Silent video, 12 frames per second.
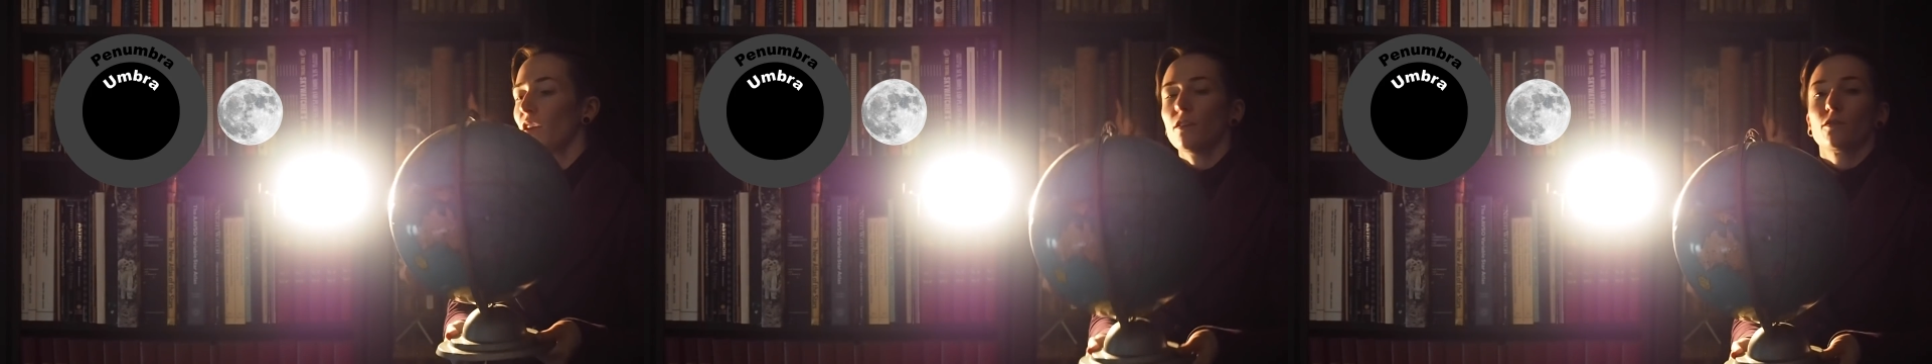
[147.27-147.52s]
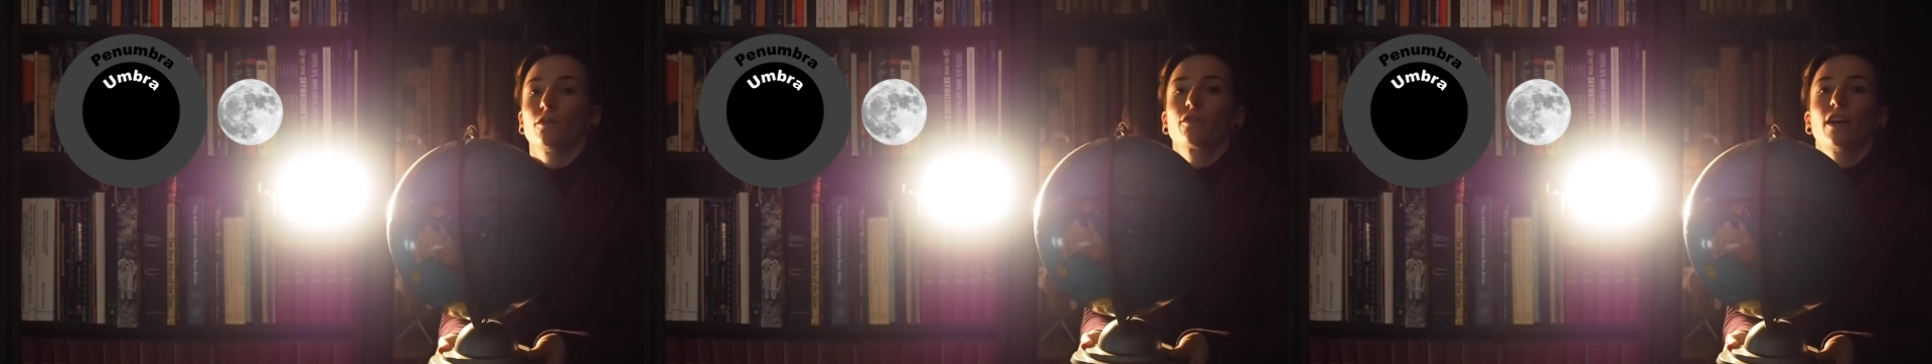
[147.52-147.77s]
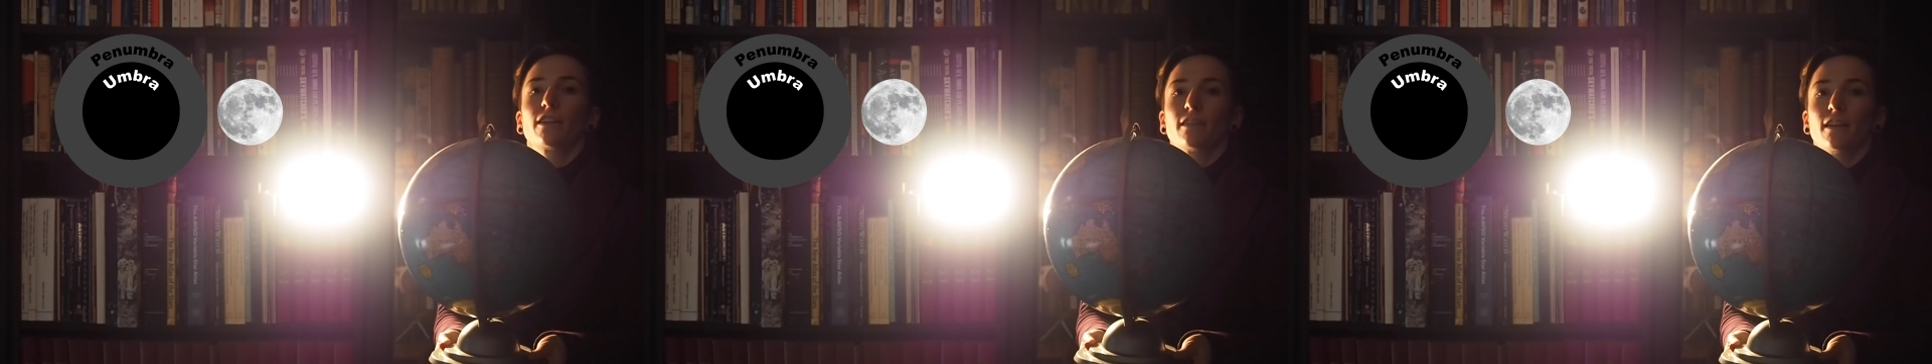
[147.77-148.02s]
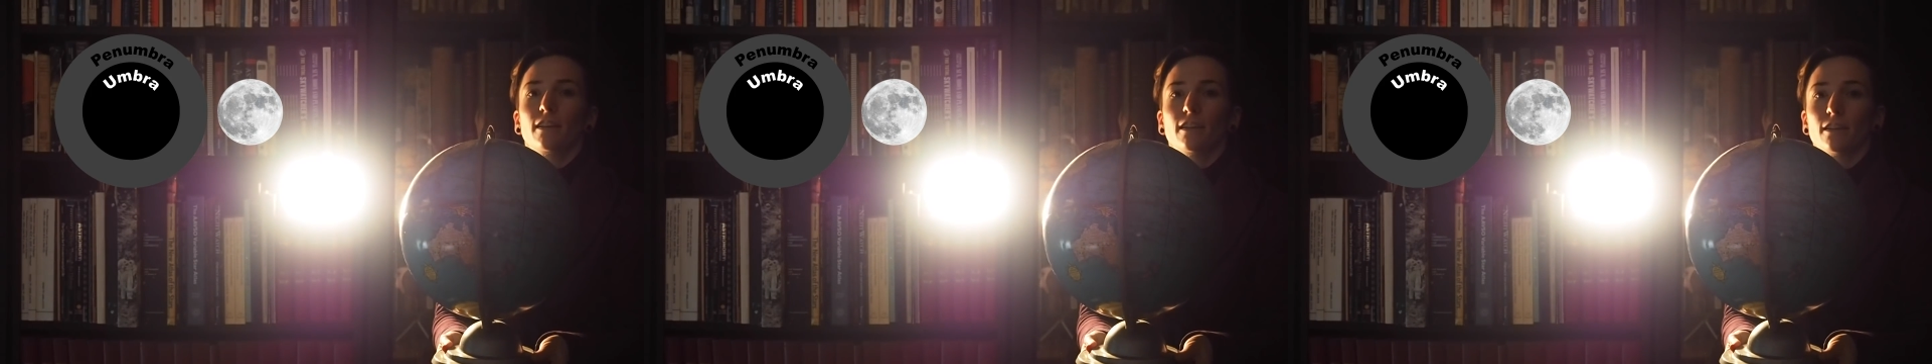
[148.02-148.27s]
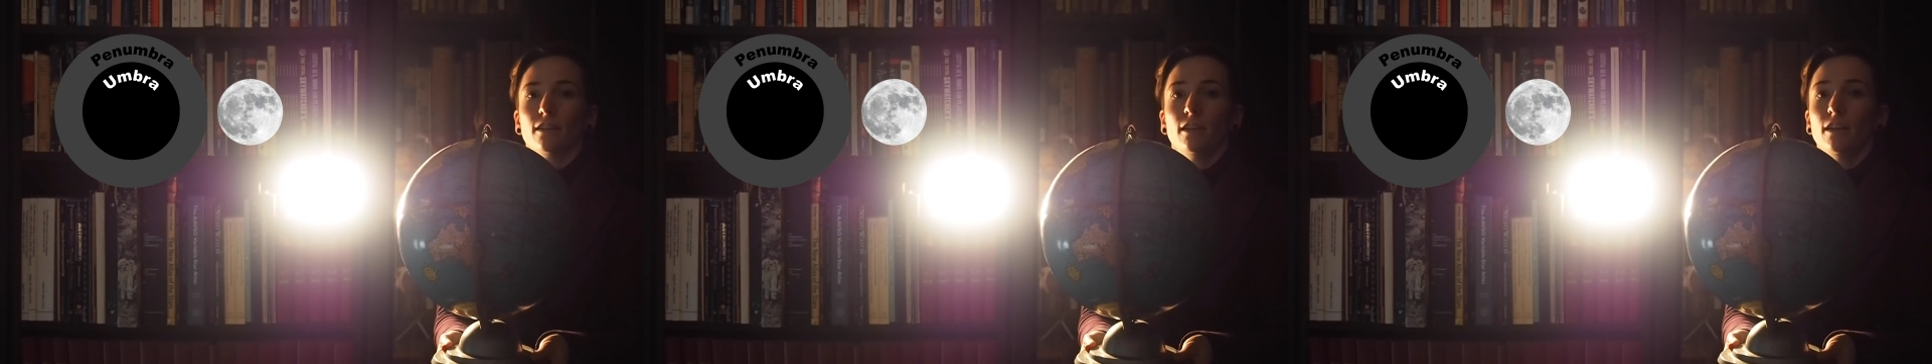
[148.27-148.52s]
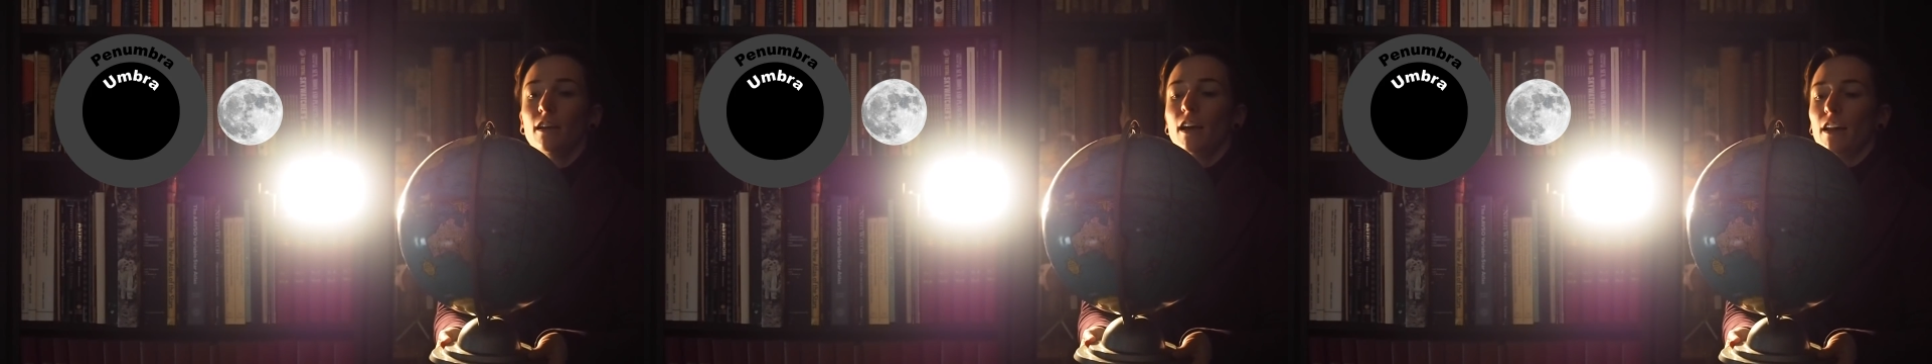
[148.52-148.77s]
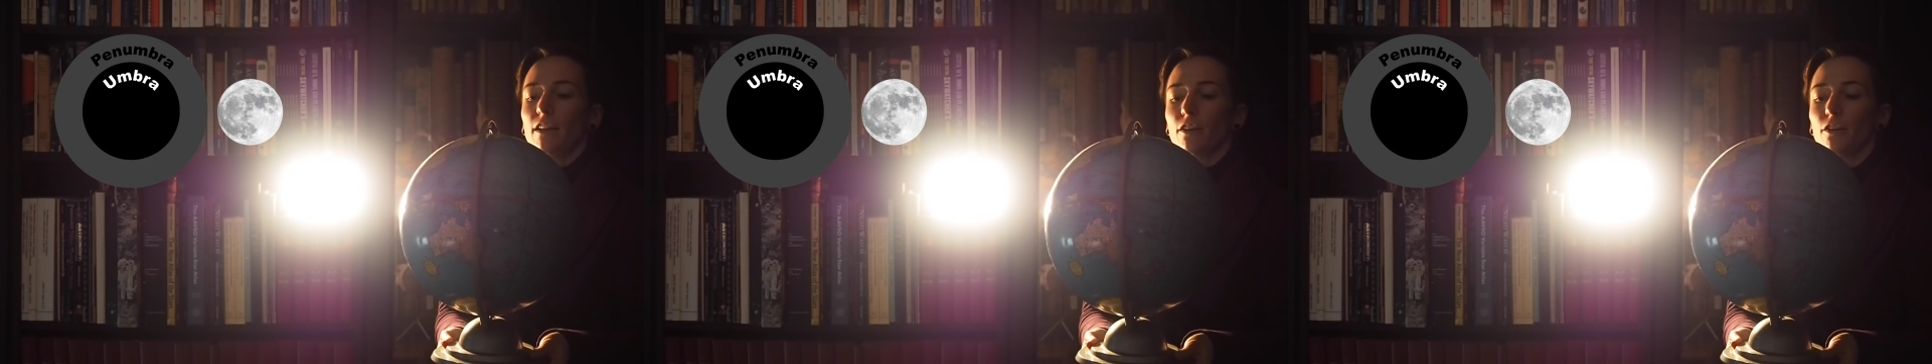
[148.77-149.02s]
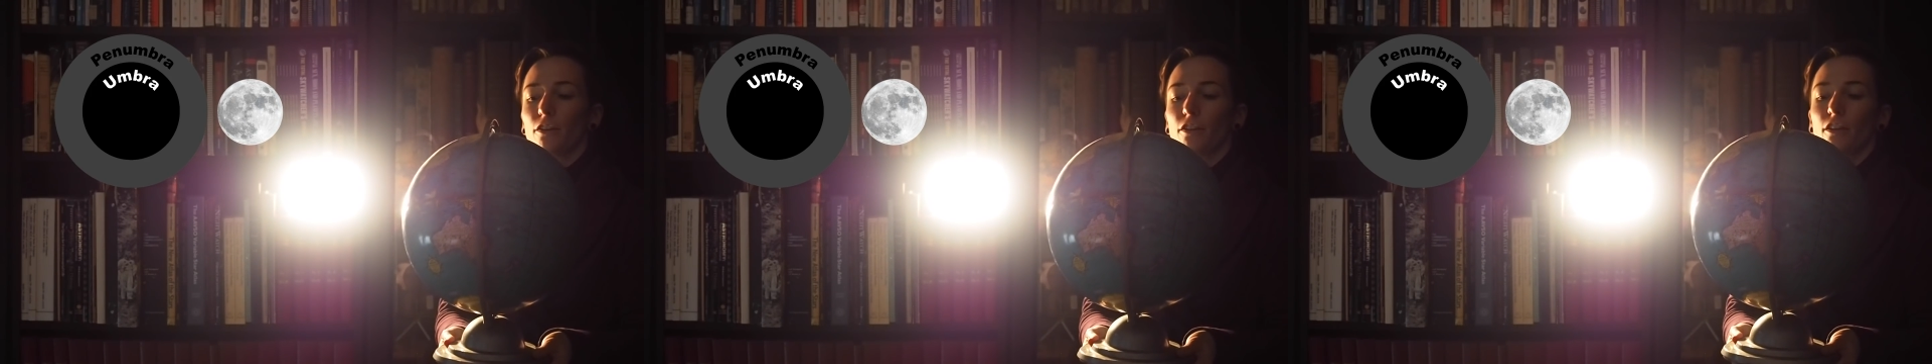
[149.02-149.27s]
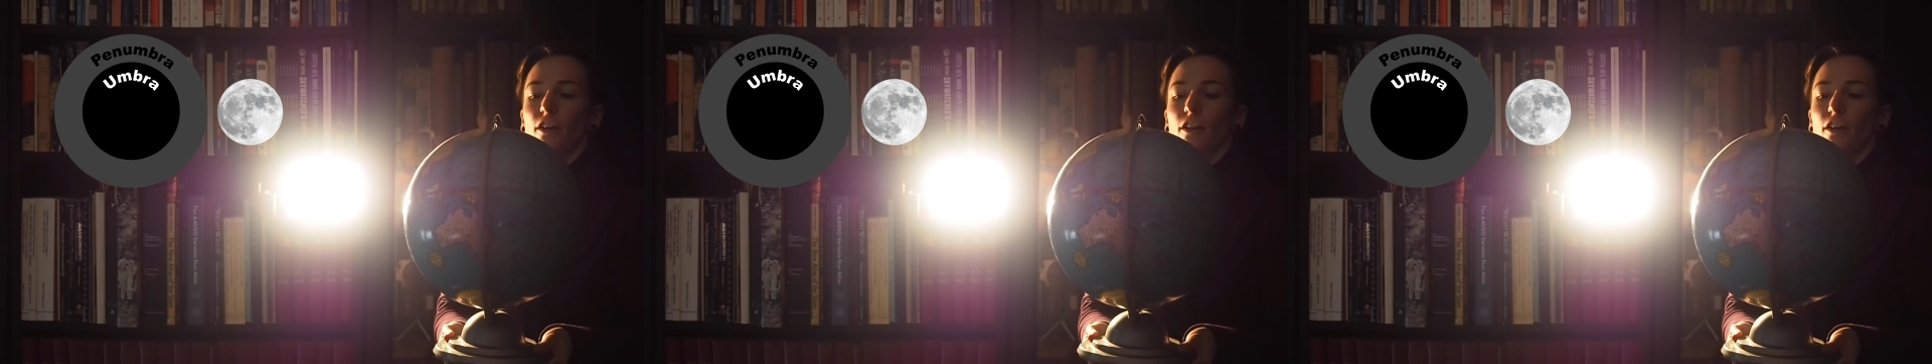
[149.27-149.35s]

So we've got the sun here and the earth.